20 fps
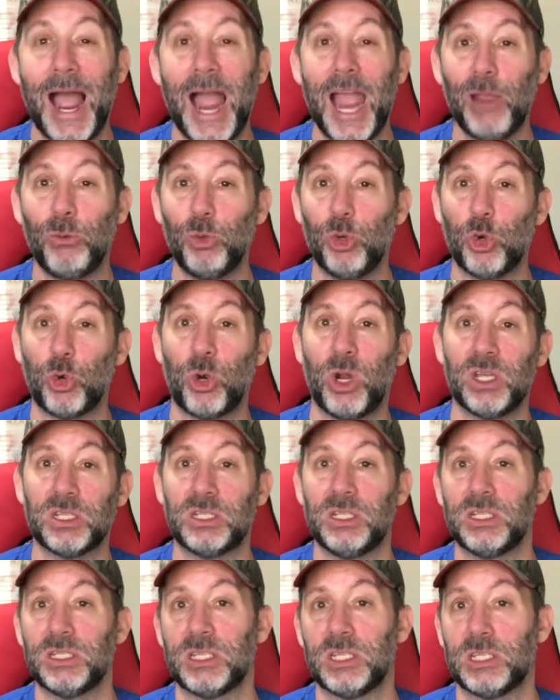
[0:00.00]
I will cross
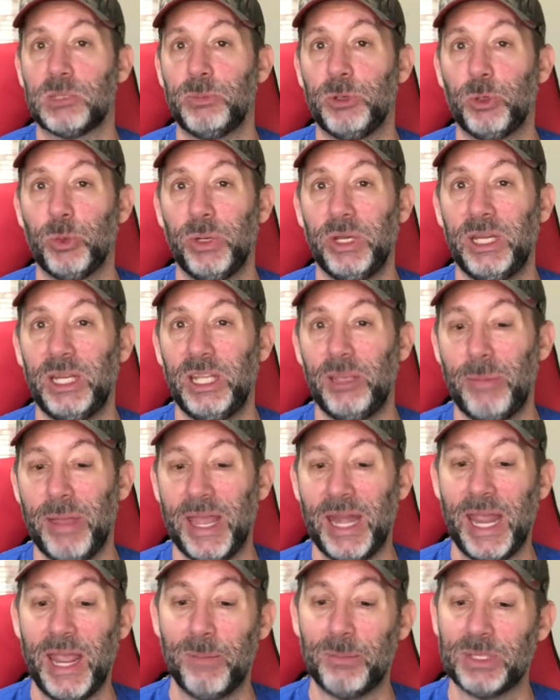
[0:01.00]
list this between eBay
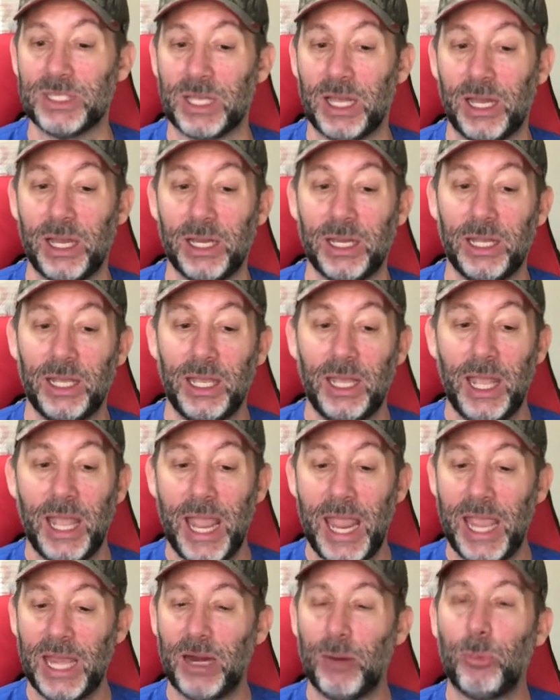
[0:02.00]
and Amazon,
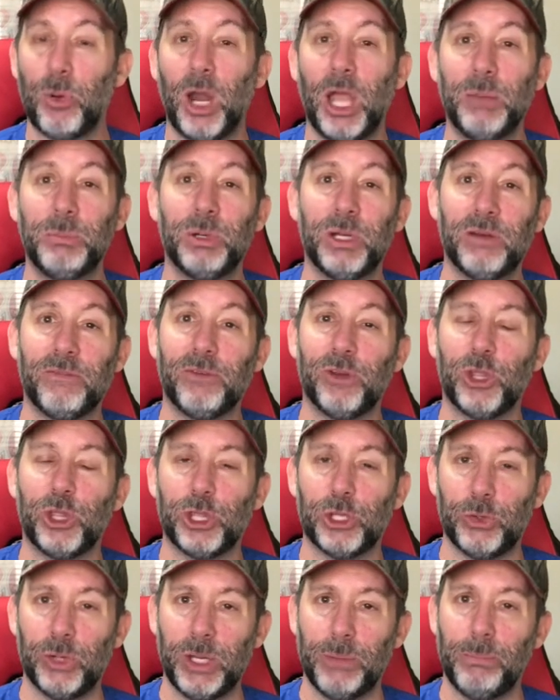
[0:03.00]
and I'll probably put it for
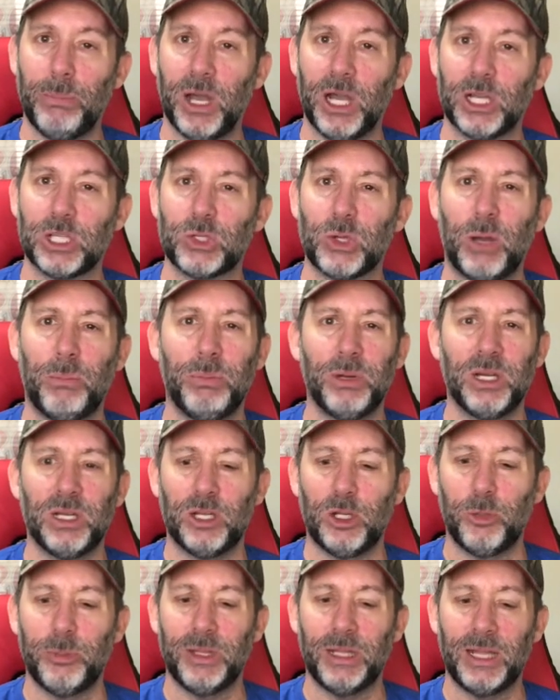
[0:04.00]
30 bucks. So I'll put it a
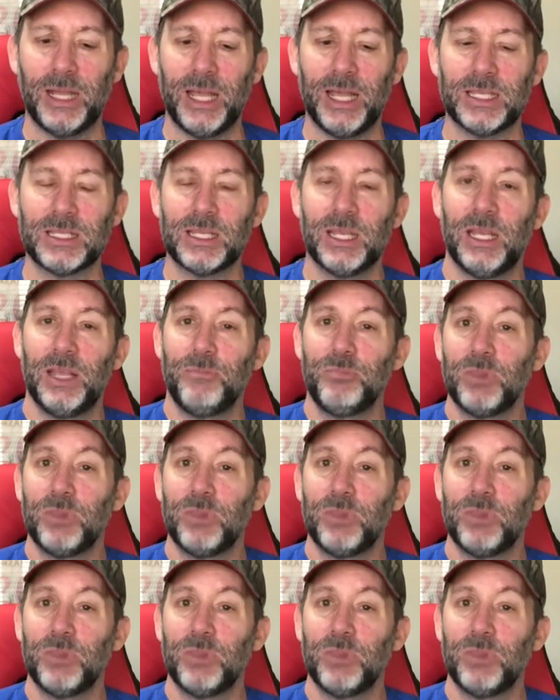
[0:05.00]
little bit less.